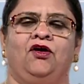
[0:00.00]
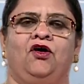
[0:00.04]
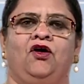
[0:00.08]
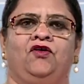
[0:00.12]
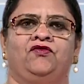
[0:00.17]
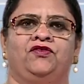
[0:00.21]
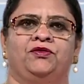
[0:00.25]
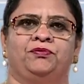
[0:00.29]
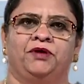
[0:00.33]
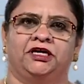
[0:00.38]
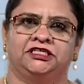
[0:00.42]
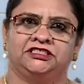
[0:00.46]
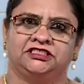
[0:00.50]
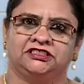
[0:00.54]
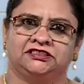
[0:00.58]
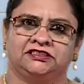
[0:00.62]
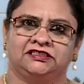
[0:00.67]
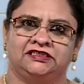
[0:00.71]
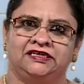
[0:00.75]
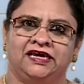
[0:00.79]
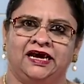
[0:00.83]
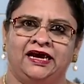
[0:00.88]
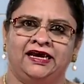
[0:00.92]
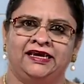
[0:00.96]
of a
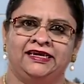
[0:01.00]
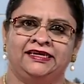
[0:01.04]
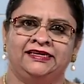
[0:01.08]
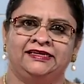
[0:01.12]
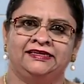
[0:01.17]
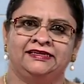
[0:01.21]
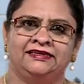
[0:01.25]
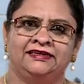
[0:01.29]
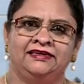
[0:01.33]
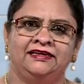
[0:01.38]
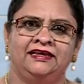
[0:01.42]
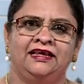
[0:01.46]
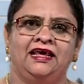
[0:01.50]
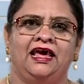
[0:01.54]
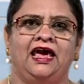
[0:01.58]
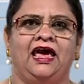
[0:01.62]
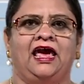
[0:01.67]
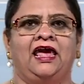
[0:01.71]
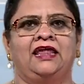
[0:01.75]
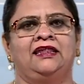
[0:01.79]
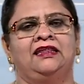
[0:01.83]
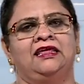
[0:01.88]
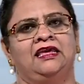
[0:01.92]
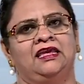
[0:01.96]
budget line,
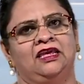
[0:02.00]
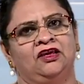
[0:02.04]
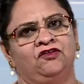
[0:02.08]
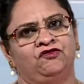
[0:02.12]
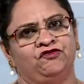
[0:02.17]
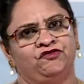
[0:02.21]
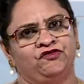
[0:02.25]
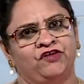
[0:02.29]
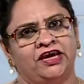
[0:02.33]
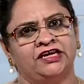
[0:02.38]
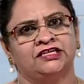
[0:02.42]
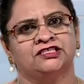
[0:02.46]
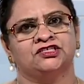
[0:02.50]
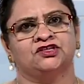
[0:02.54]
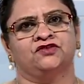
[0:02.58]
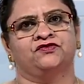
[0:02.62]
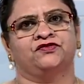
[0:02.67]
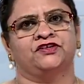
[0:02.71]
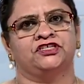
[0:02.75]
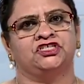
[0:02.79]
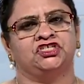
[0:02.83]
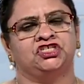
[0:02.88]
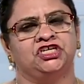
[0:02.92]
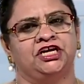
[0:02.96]
and the effects
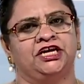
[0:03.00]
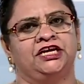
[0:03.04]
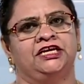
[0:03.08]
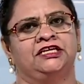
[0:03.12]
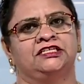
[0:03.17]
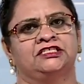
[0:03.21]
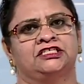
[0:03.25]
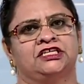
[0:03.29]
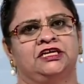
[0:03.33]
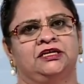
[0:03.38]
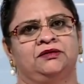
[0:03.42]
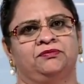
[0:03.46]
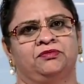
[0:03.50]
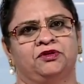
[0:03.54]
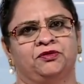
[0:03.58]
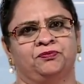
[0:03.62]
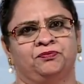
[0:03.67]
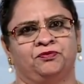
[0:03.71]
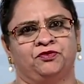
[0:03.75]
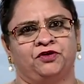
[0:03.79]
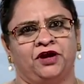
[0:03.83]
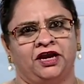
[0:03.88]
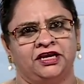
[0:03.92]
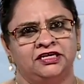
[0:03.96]
of a change in the
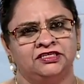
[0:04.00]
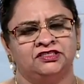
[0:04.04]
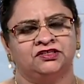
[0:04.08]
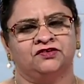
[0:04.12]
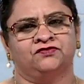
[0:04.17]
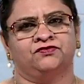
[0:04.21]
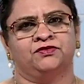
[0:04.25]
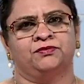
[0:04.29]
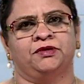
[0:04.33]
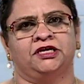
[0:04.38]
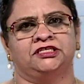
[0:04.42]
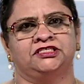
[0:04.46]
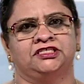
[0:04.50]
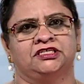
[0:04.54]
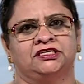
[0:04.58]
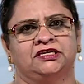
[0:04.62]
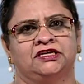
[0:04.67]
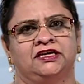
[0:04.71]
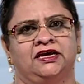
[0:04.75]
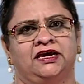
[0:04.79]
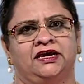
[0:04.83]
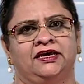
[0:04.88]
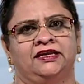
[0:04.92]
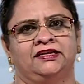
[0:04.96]
price of a budget
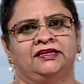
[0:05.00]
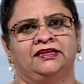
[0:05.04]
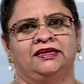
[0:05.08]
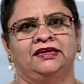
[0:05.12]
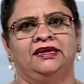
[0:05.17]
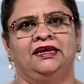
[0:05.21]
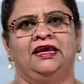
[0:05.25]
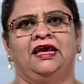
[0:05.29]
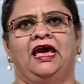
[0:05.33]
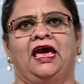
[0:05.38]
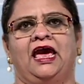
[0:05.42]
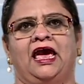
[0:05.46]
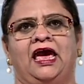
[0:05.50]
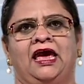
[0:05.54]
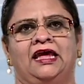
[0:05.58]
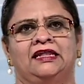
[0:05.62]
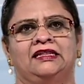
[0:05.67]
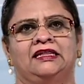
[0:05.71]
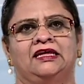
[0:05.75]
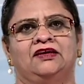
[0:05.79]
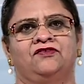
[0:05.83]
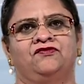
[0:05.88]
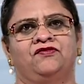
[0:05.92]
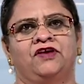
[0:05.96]
line,
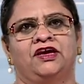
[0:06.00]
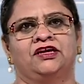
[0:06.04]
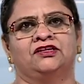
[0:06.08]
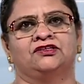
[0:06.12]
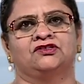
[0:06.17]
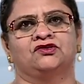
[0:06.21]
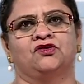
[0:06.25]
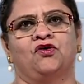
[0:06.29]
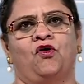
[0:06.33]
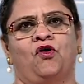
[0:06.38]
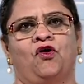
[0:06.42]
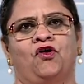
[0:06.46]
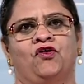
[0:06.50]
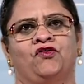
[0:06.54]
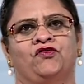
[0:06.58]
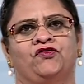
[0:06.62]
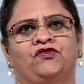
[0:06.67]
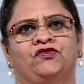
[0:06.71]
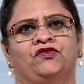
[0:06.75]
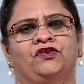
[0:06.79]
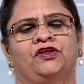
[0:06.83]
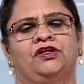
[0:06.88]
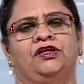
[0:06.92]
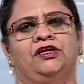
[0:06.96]
and the effect
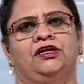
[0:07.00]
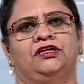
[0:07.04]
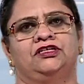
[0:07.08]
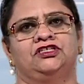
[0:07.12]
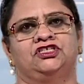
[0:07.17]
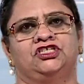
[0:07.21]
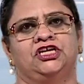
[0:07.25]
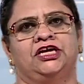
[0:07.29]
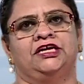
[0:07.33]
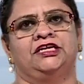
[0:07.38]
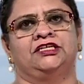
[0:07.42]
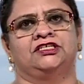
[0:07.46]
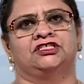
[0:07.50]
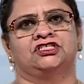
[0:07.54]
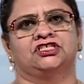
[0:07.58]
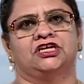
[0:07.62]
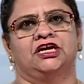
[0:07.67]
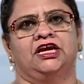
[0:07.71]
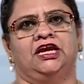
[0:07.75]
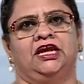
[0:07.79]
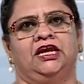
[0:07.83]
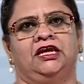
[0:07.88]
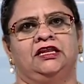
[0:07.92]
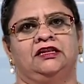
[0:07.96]
of change
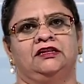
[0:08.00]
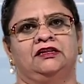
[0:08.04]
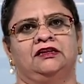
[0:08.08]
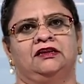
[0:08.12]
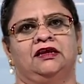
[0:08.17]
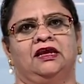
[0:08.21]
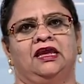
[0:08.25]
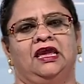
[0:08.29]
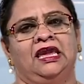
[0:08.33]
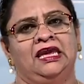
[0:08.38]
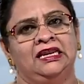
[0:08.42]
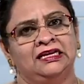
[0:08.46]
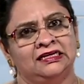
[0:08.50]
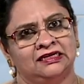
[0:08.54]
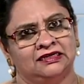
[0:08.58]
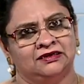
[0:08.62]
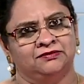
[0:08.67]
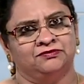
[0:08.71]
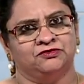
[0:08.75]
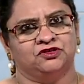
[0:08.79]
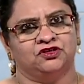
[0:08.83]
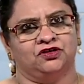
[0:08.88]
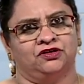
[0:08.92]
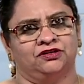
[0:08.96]
in
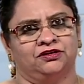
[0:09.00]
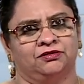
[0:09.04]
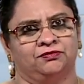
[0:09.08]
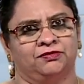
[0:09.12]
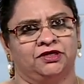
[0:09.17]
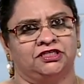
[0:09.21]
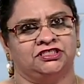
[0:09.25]
incomes on the